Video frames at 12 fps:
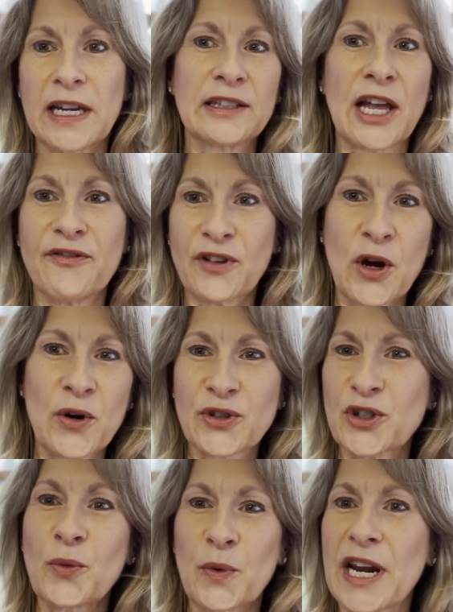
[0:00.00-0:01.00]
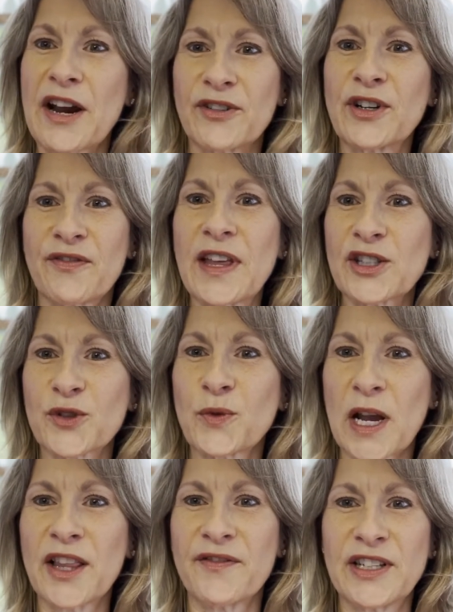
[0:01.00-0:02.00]
life coach or whatever, if that's
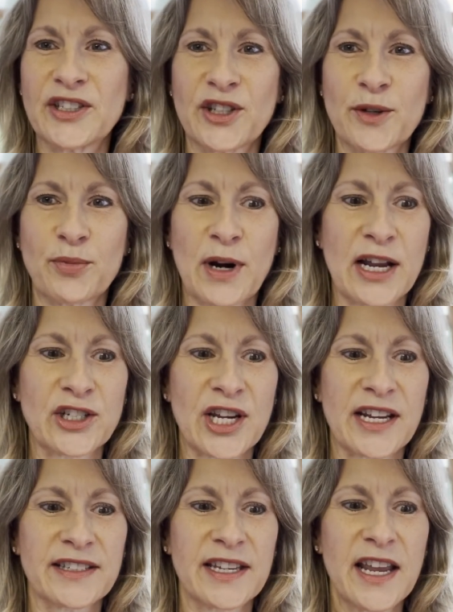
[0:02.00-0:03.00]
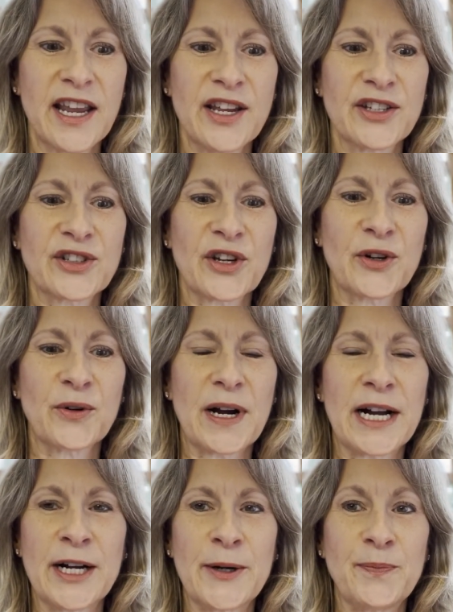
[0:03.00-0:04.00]
relevant to the project. So,
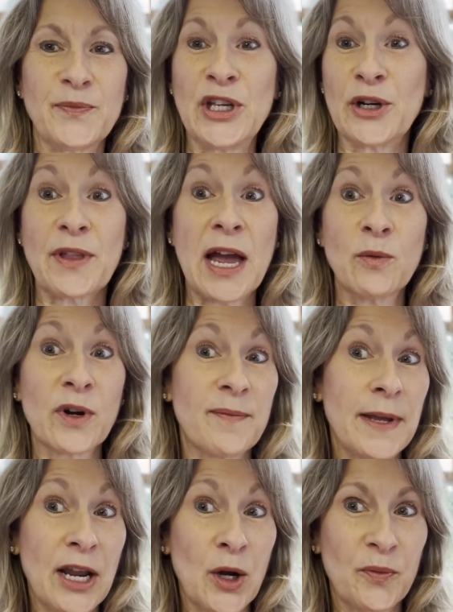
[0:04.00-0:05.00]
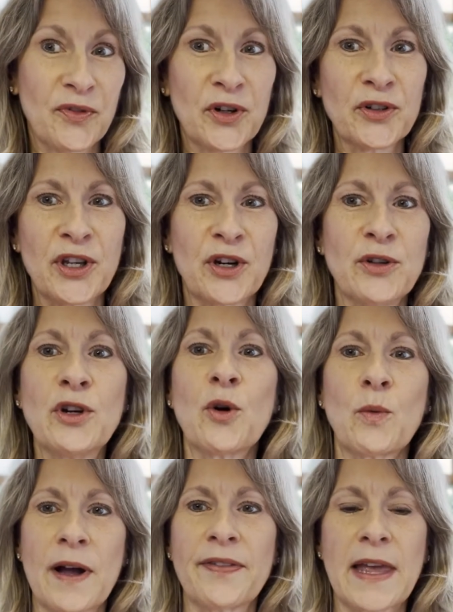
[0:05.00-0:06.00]
that would have been helpful. You
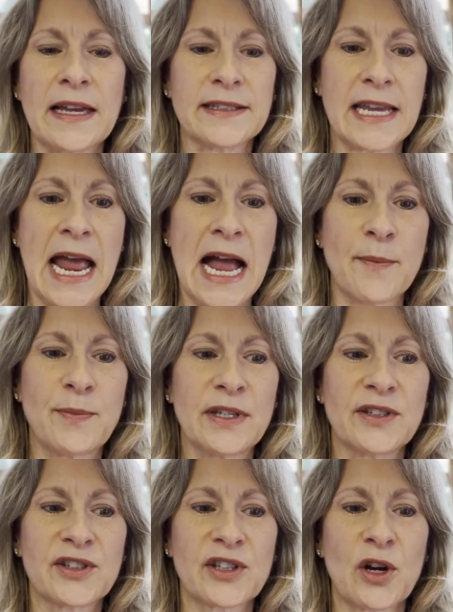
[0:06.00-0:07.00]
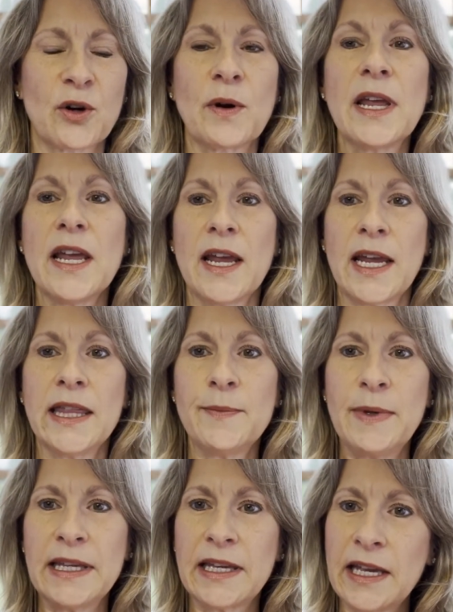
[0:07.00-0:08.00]
don't want that to happen. So in the
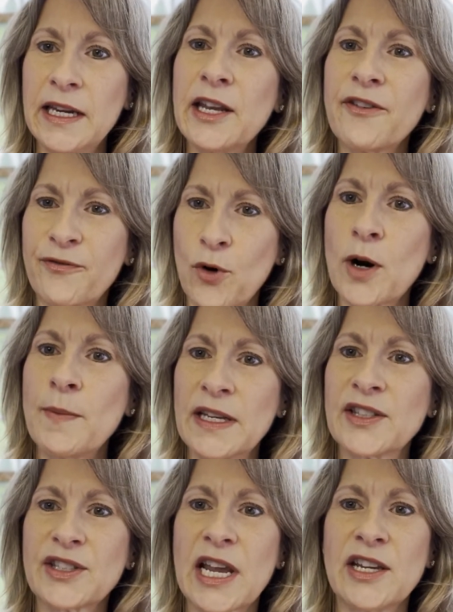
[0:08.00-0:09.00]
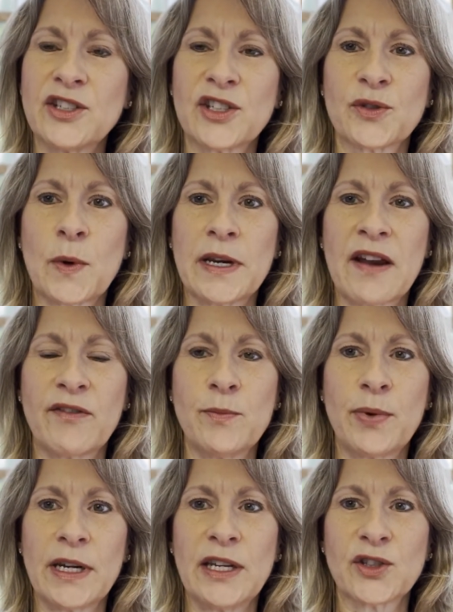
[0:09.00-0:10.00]
beginning forming stage is when
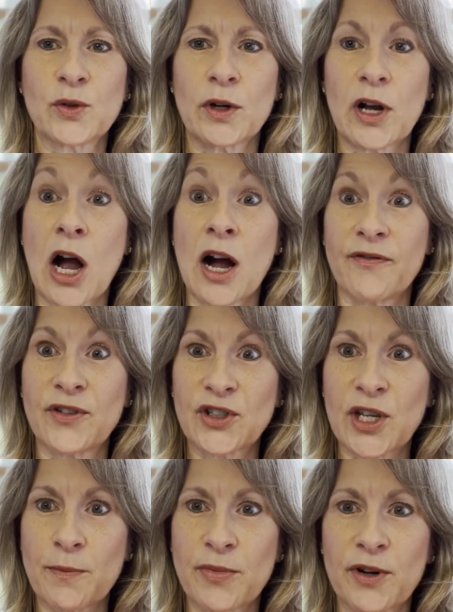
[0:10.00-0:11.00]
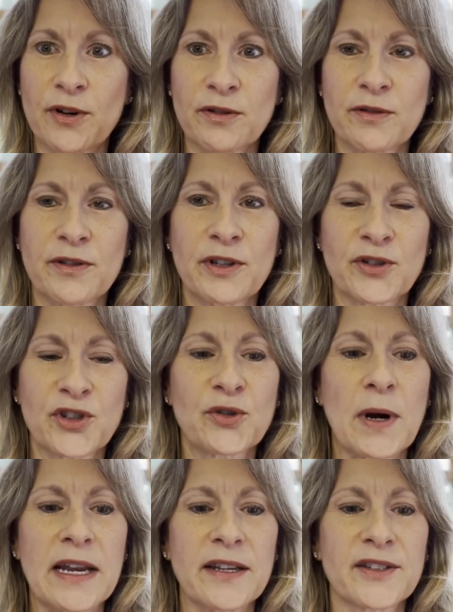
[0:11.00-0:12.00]
everybody sort of offers up their
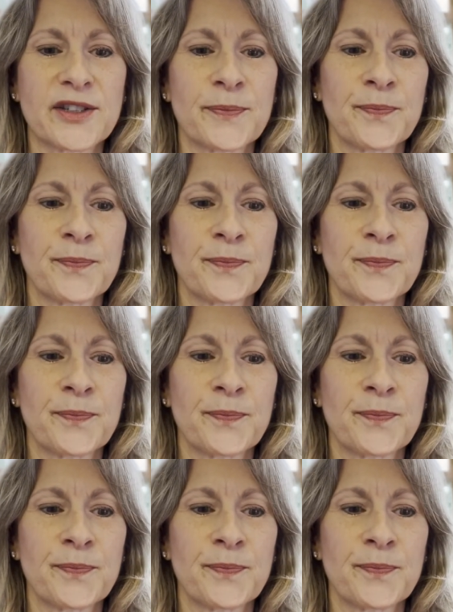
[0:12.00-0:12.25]
strengths.